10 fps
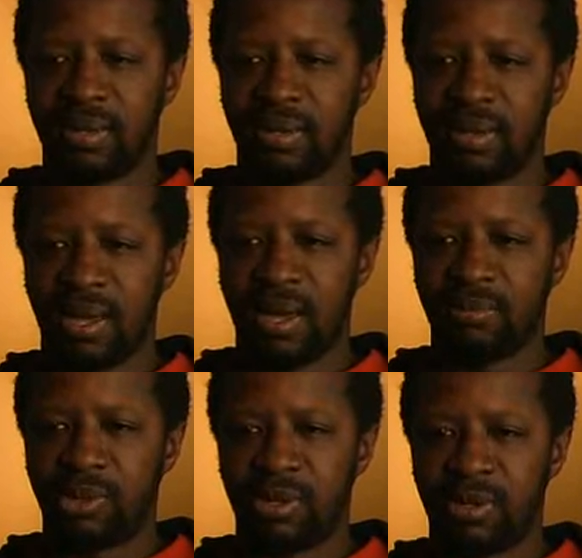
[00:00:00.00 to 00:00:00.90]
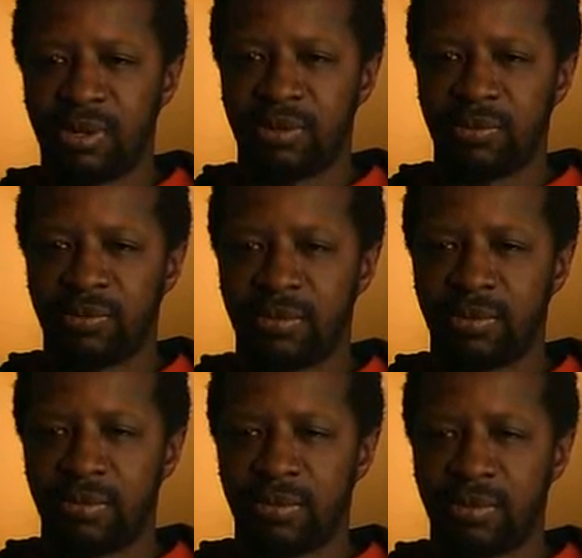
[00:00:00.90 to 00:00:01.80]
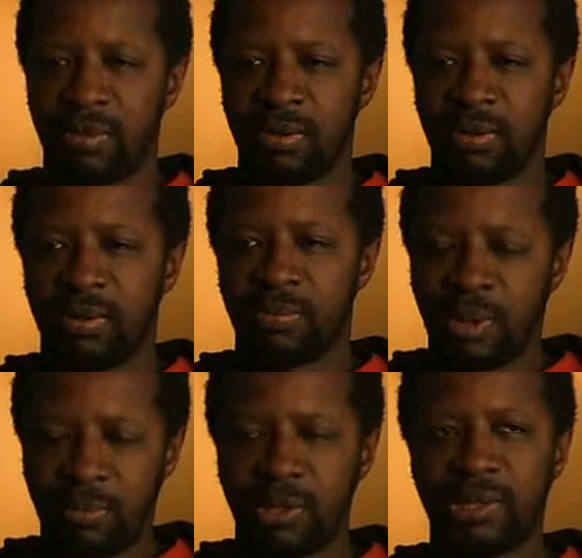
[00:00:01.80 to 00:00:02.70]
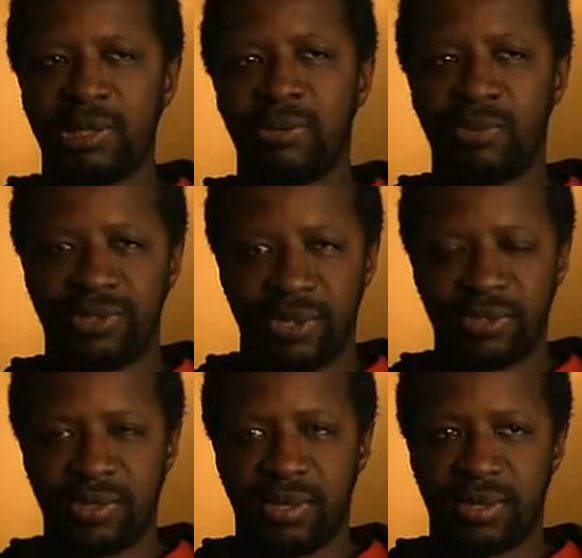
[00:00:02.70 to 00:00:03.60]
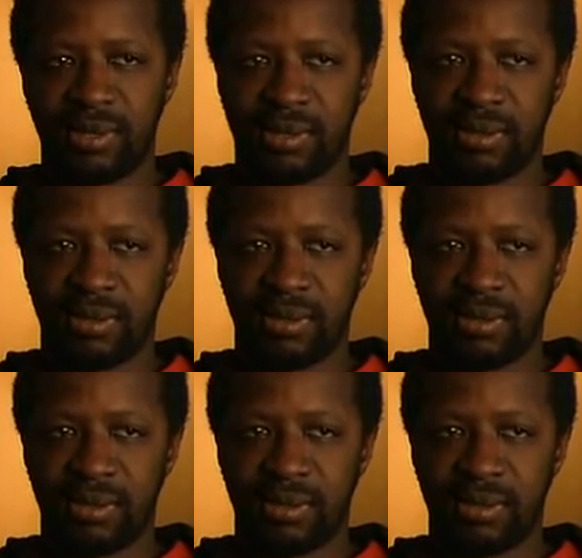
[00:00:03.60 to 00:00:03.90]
the option of publicly resisting